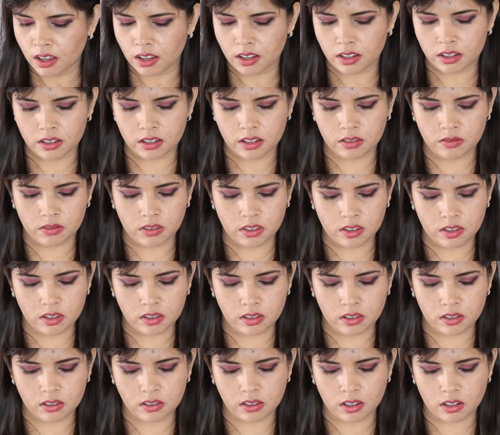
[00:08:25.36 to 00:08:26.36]
Oh, now
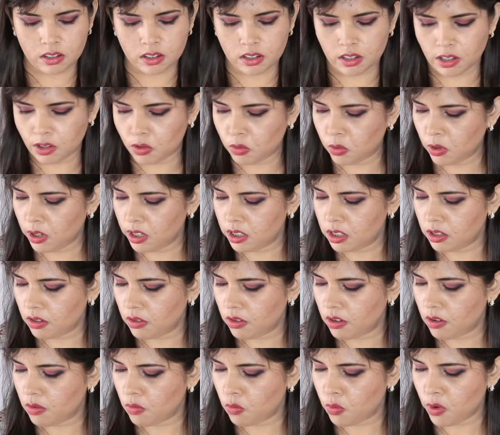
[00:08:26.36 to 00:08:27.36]
this is actually quite a
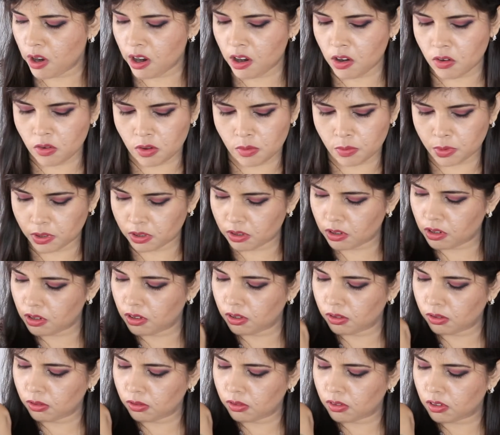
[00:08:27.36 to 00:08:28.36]
wearable
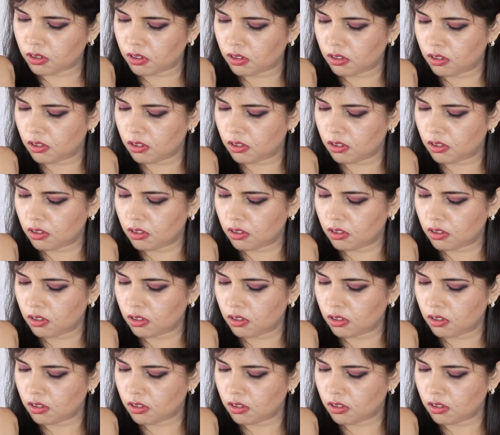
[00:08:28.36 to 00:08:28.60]
gold.